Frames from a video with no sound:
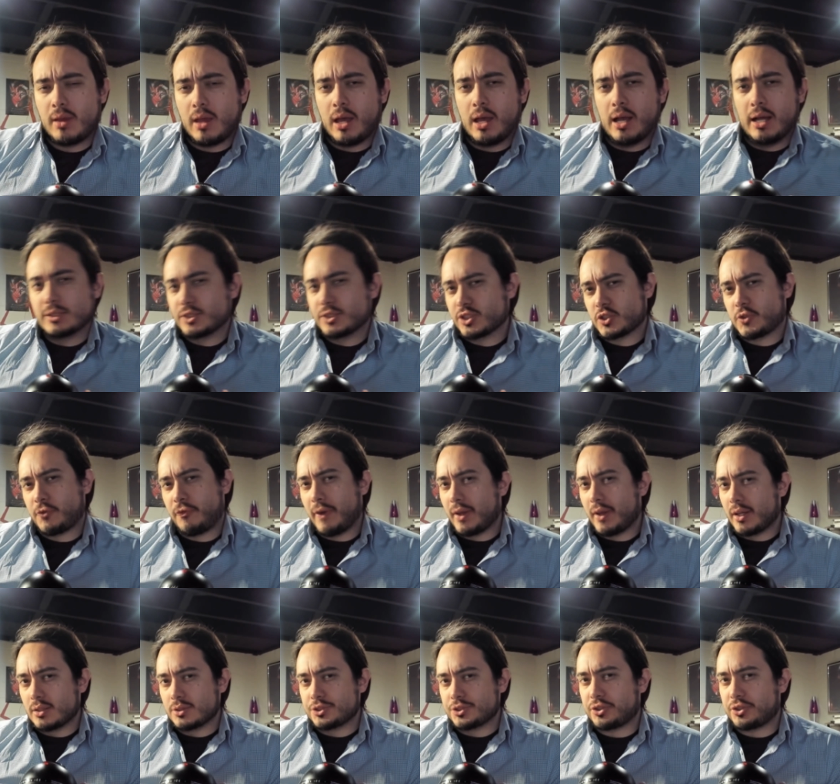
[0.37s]
I just
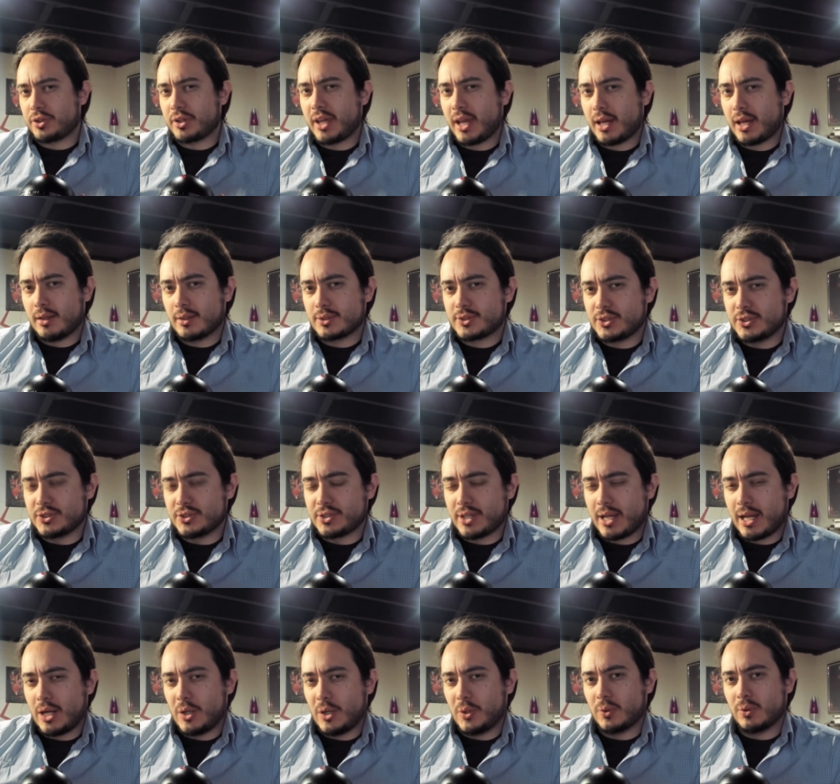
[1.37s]
finished Galaxy's
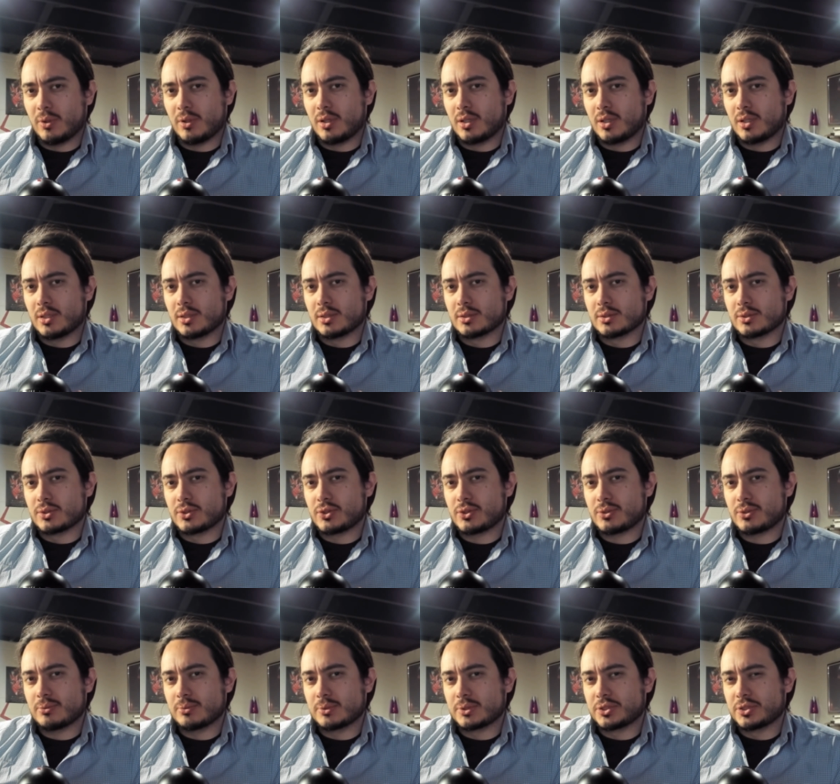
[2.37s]
Outlaws,
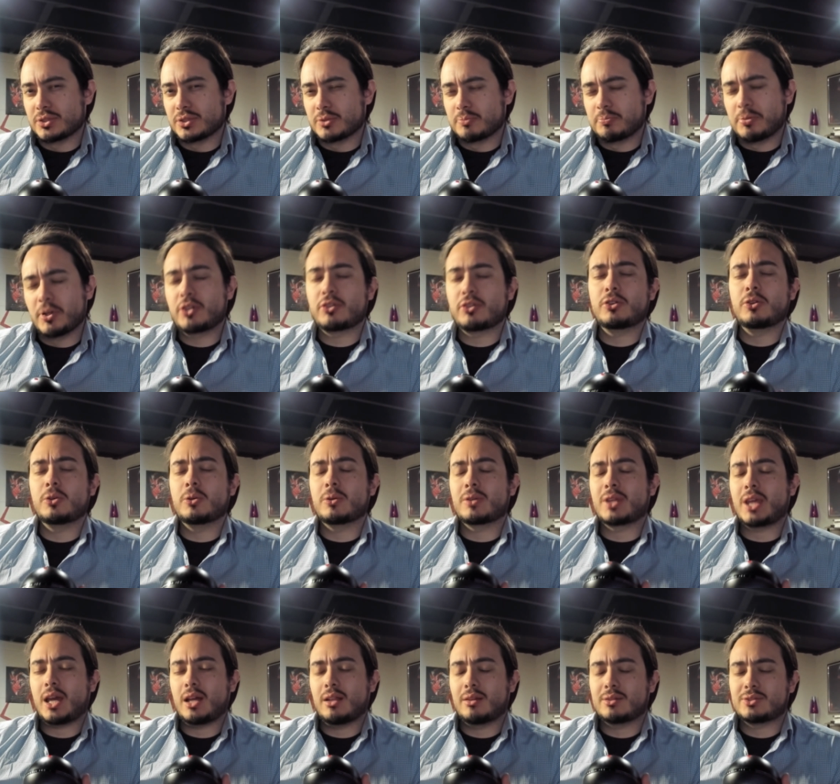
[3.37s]
which is book 2 of
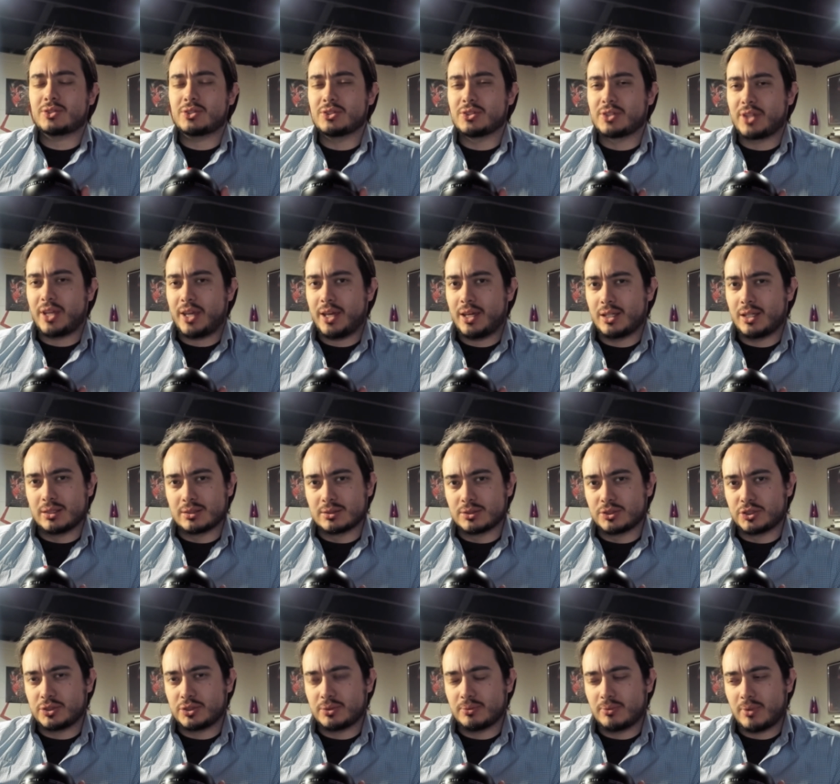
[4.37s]
Galaxy's
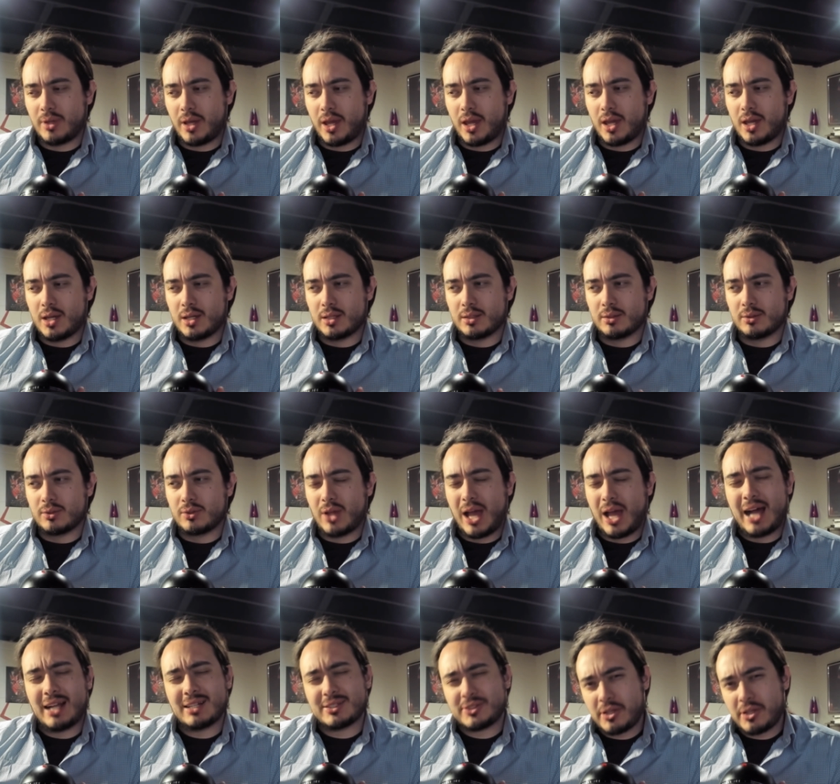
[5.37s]
Edge, and
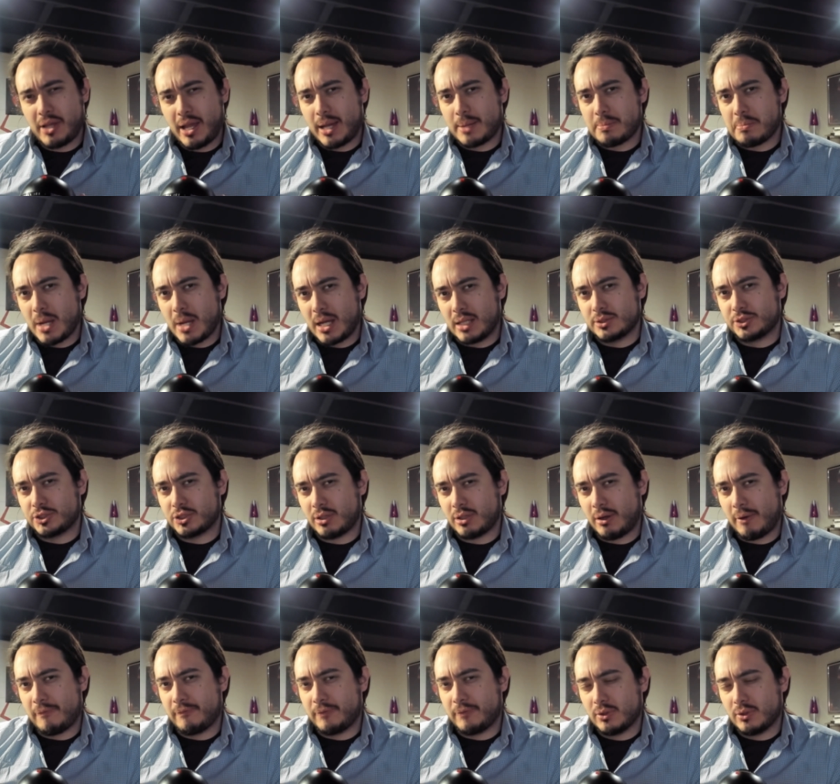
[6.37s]
honestly, I'm not sure
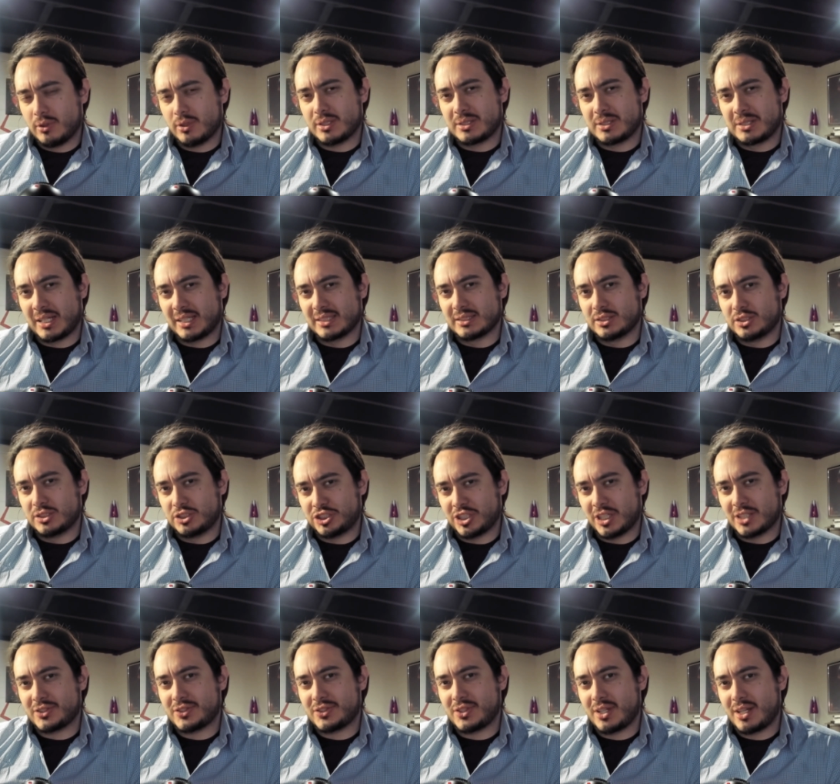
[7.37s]
I've fully
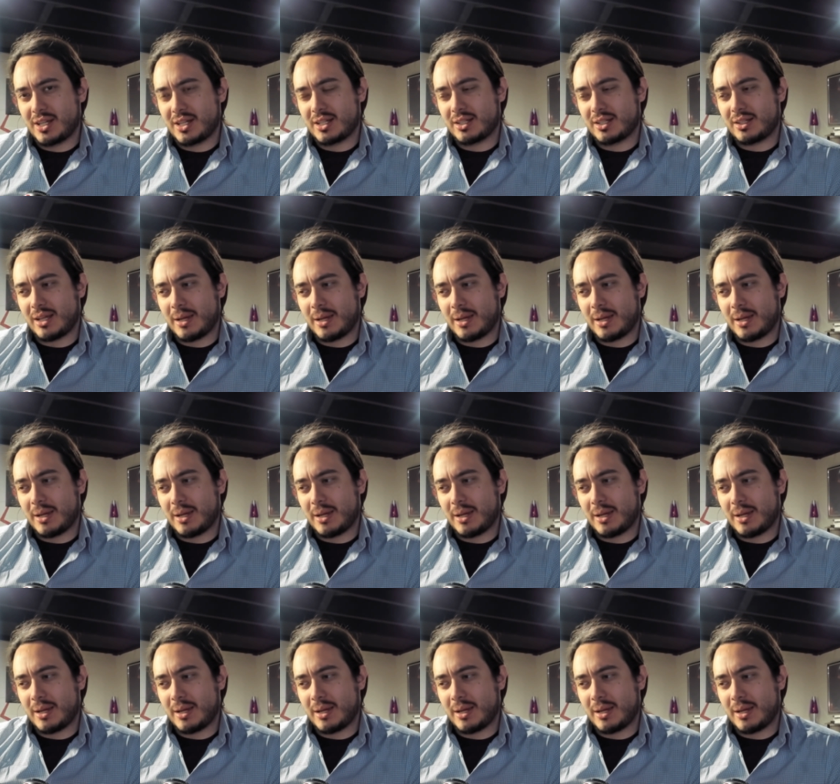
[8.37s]
digested it.